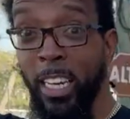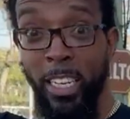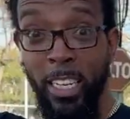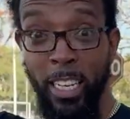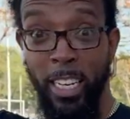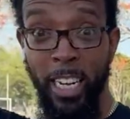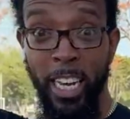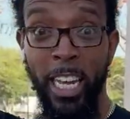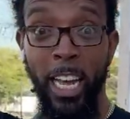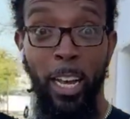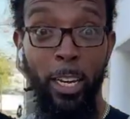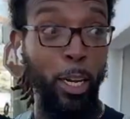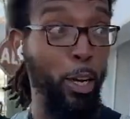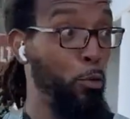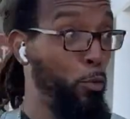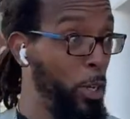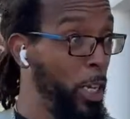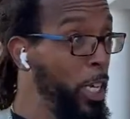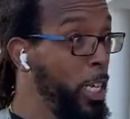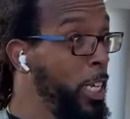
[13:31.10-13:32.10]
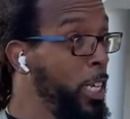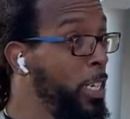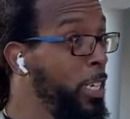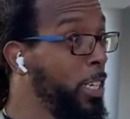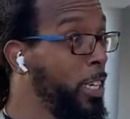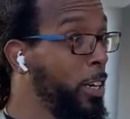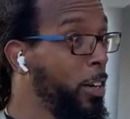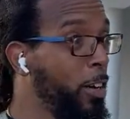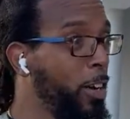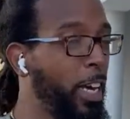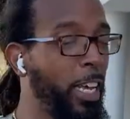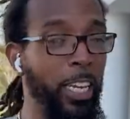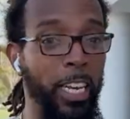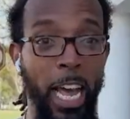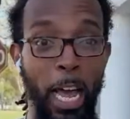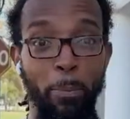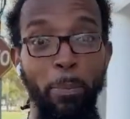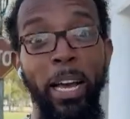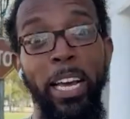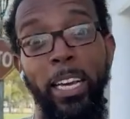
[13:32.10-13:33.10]
out there, they out there reading and all,
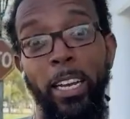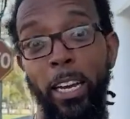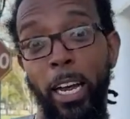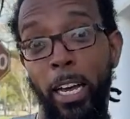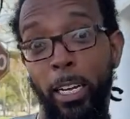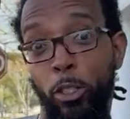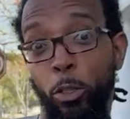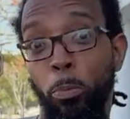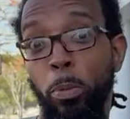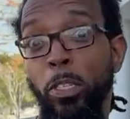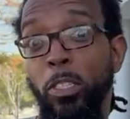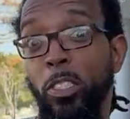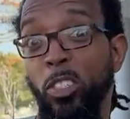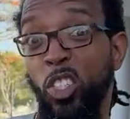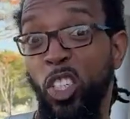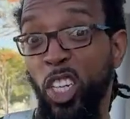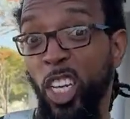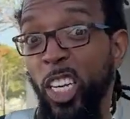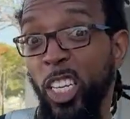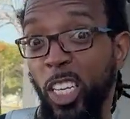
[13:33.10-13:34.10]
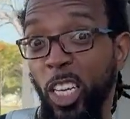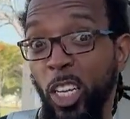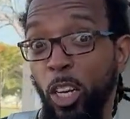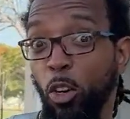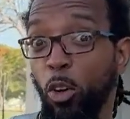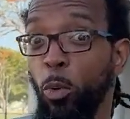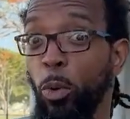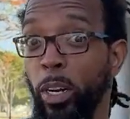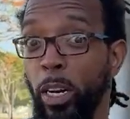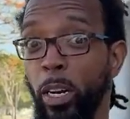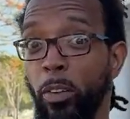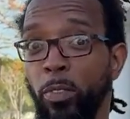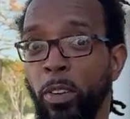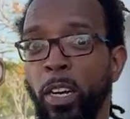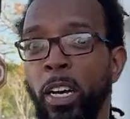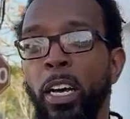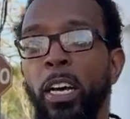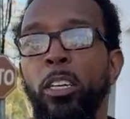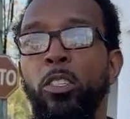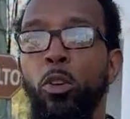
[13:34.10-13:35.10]
I might get an extra piece of chicken or whatever.
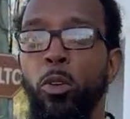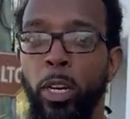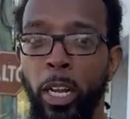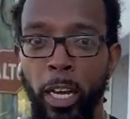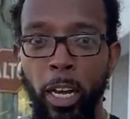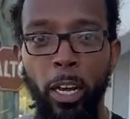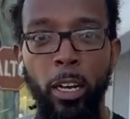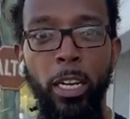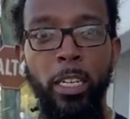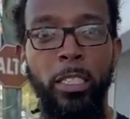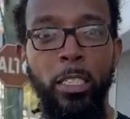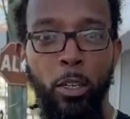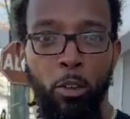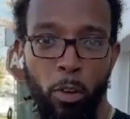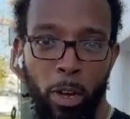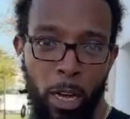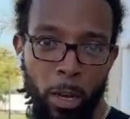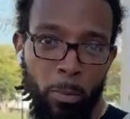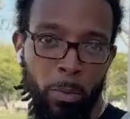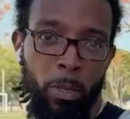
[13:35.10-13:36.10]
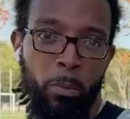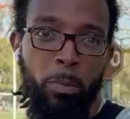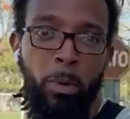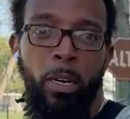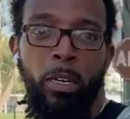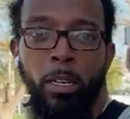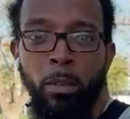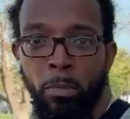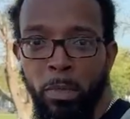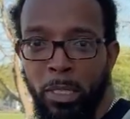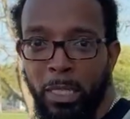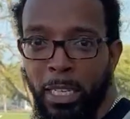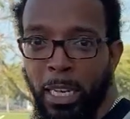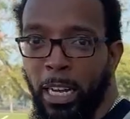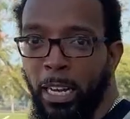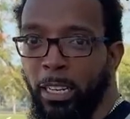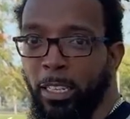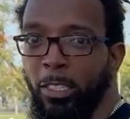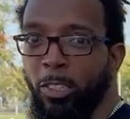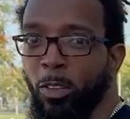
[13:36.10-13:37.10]
So now that's the crab in the bucket
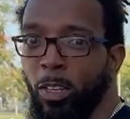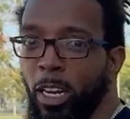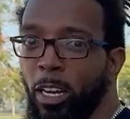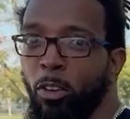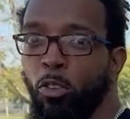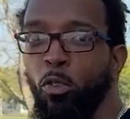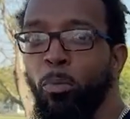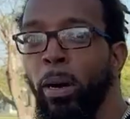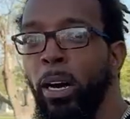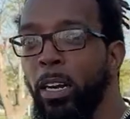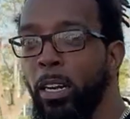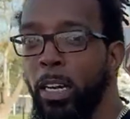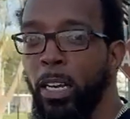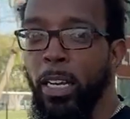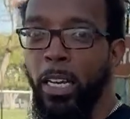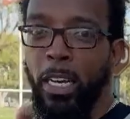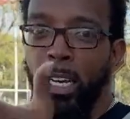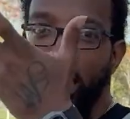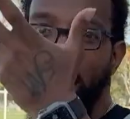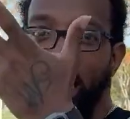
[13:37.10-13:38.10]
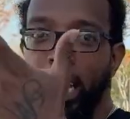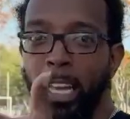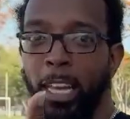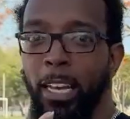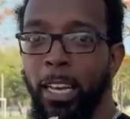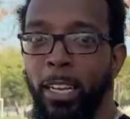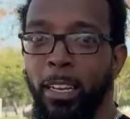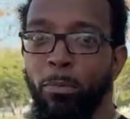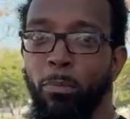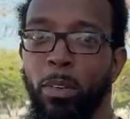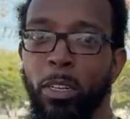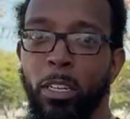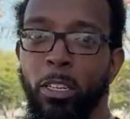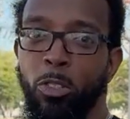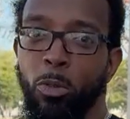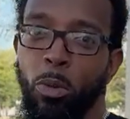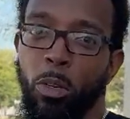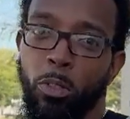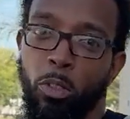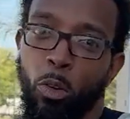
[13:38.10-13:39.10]
mentality. So now nobody can get ahead because
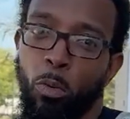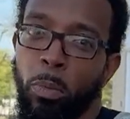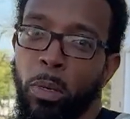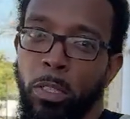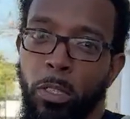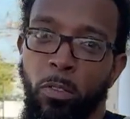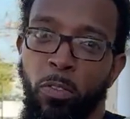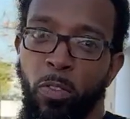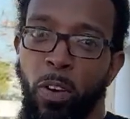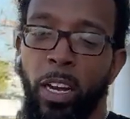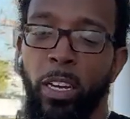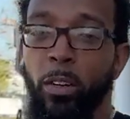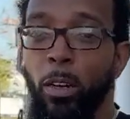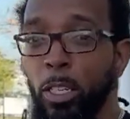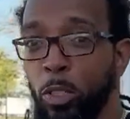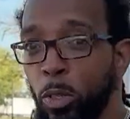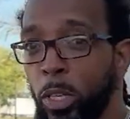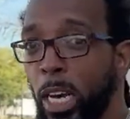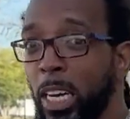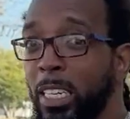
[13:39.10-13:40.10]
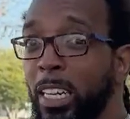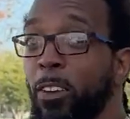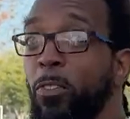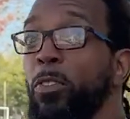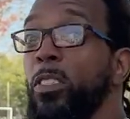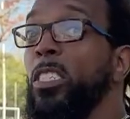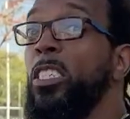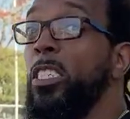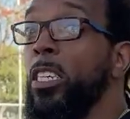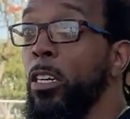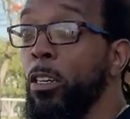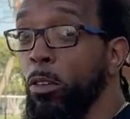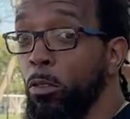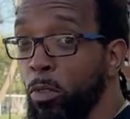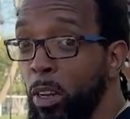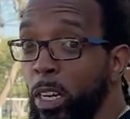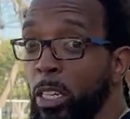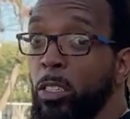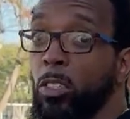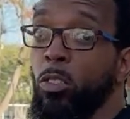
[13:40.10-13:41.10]
we're too busy fighting. Now you got that for
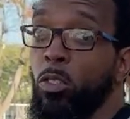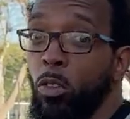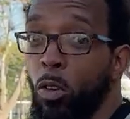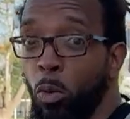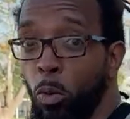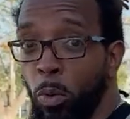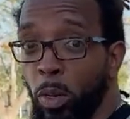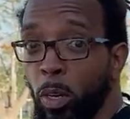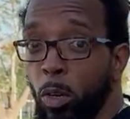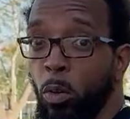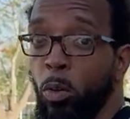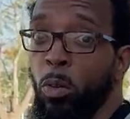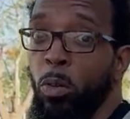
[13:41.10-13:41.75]
generations going on.